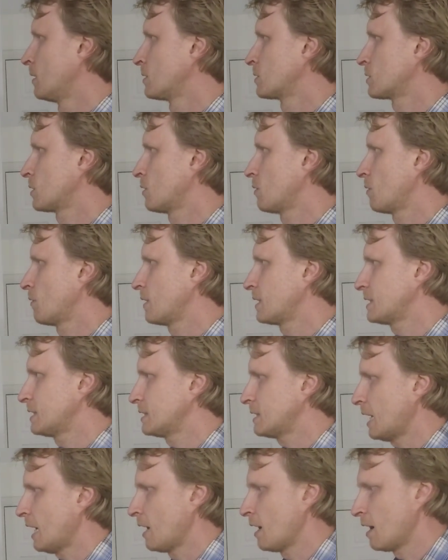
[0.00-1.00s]
So that's
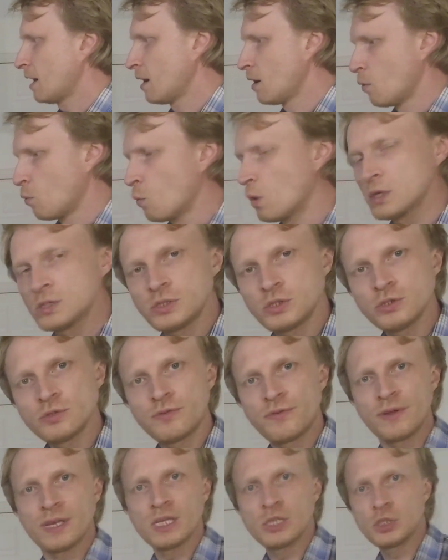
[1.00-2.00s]
it. Once you
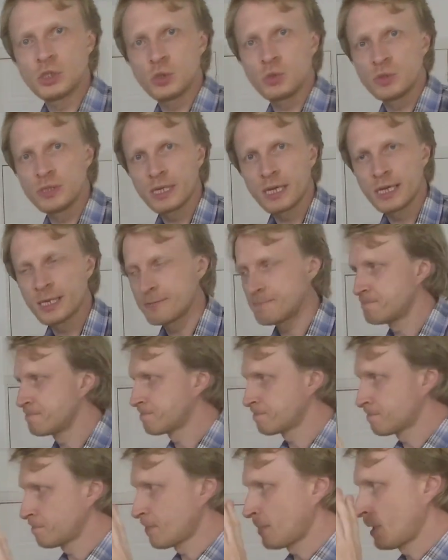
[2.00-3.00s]
finished using it,
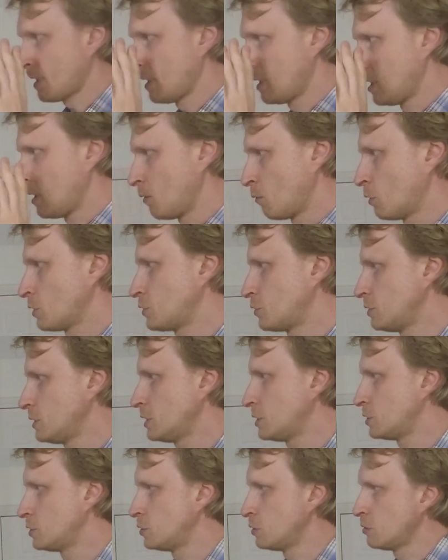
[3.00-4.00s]
what you
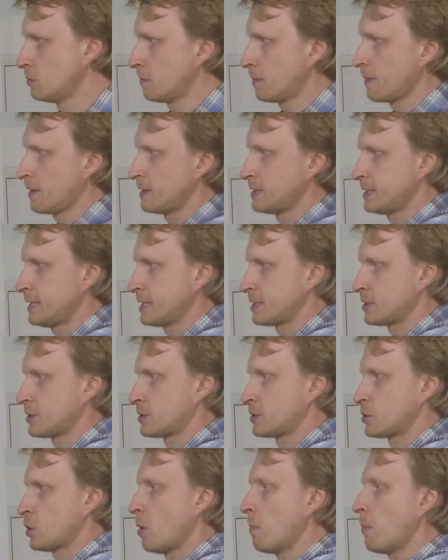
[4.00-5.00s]
need to do, it says
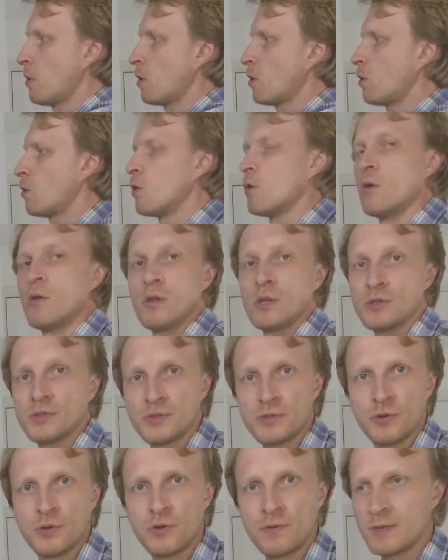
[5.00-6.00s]
stop all
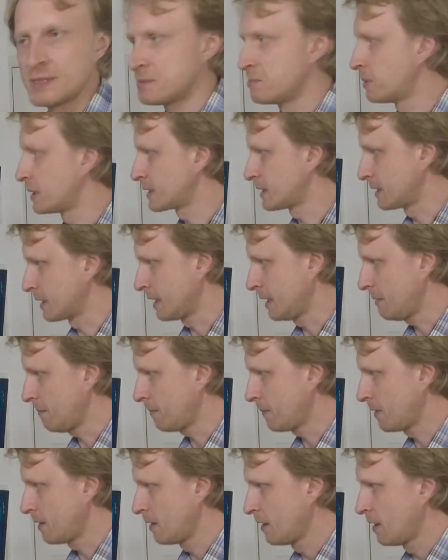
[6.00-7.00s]
servers button
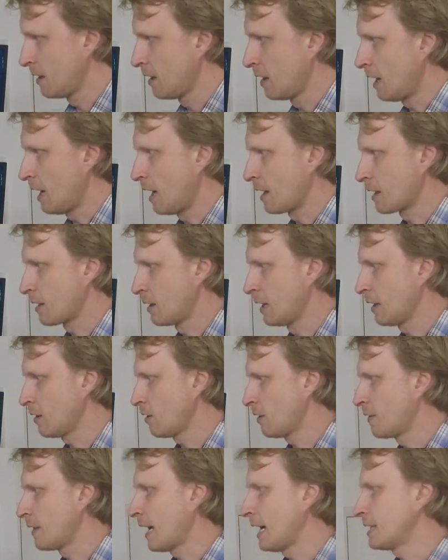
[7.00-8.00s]
here. I click
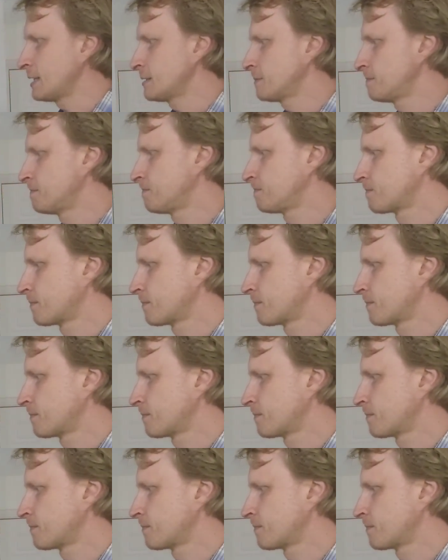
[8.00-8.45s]
on that